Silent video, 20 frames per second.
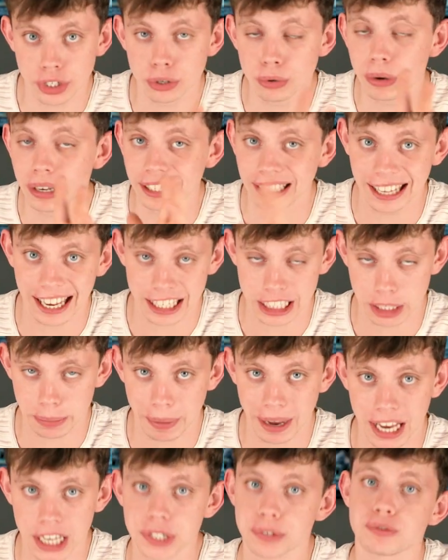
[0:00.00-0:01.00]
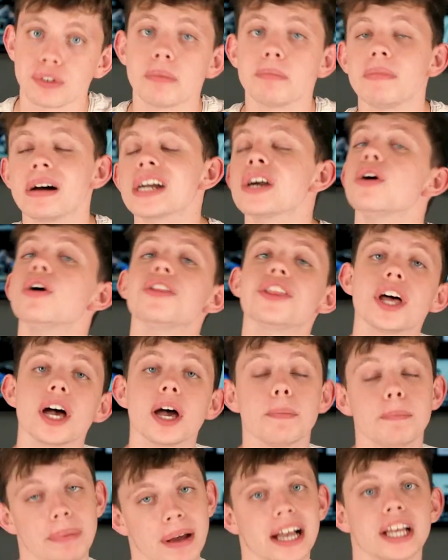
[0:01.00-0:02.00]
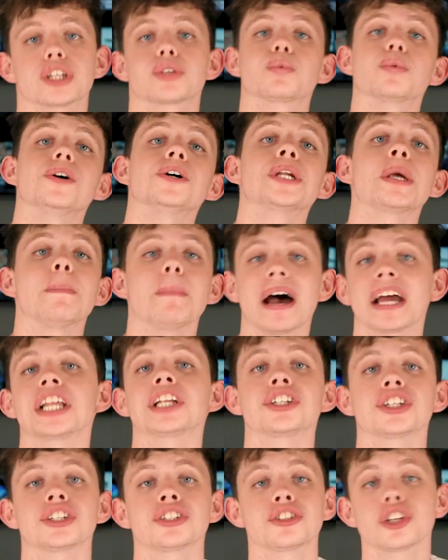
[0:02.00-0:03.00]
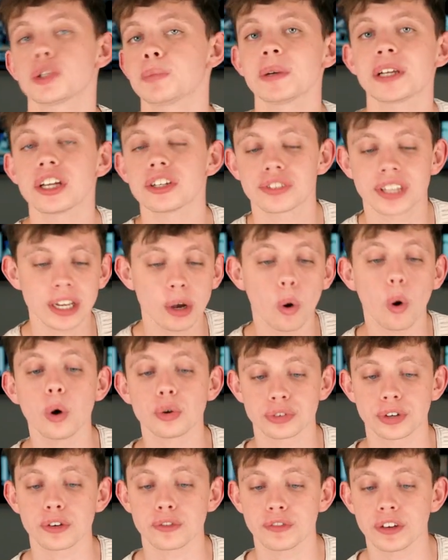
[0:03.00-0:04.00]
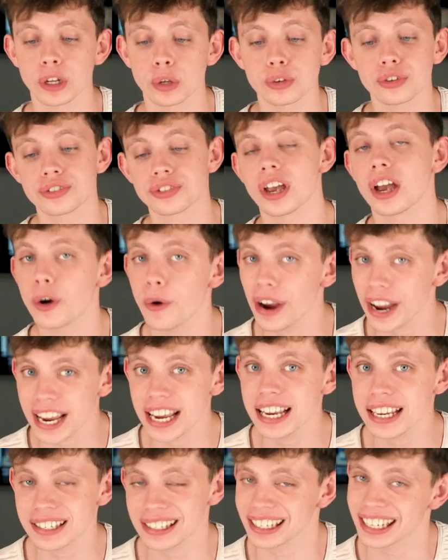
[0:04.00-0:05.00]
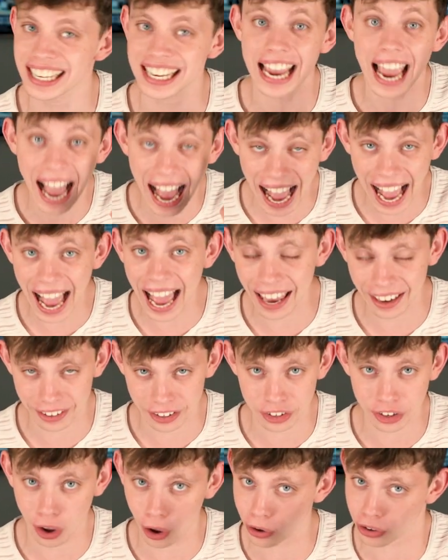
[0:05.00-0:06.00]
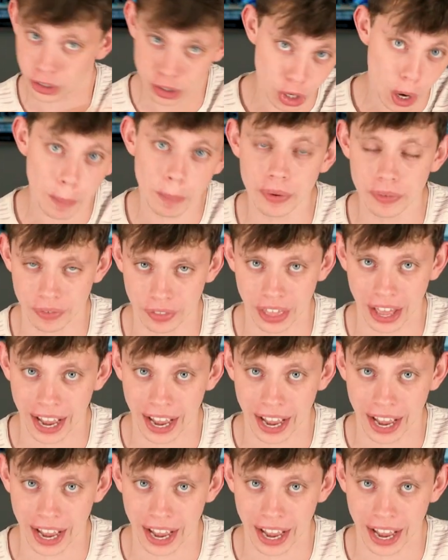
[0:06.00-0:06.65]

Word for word: to LastPass from my other password managers. Just because they autofill so easily, and on top of